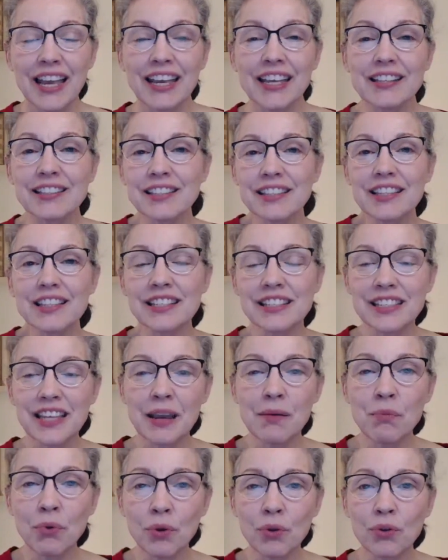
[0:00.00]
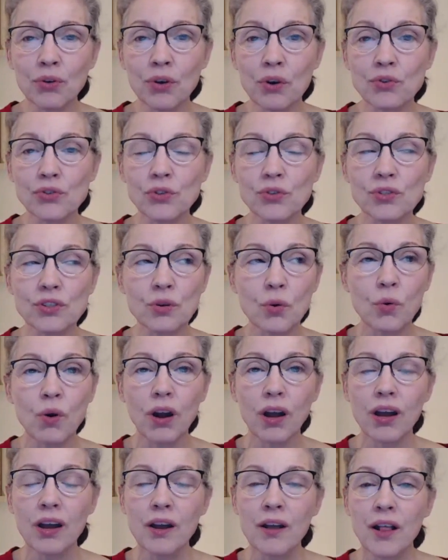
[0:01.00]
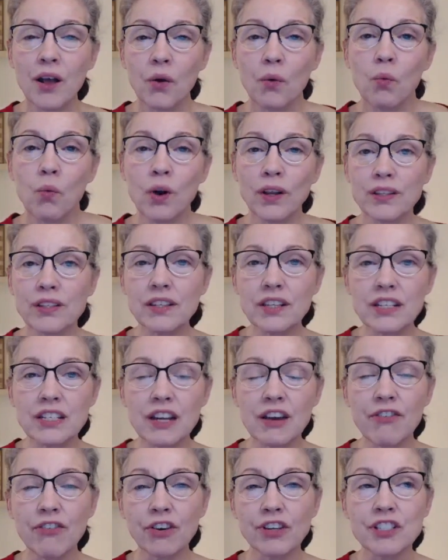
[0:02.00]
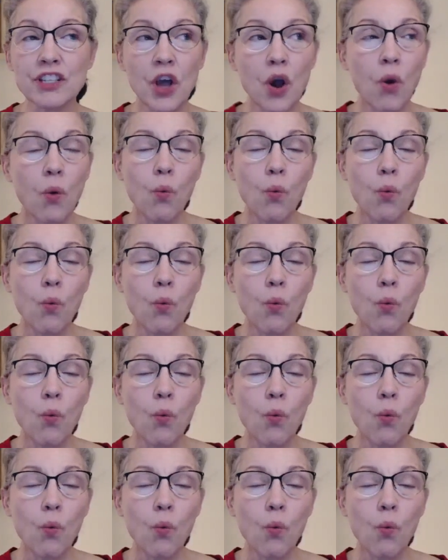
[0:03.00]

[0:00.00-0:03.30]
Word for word: It's the same roller coaster. So, what's the difference?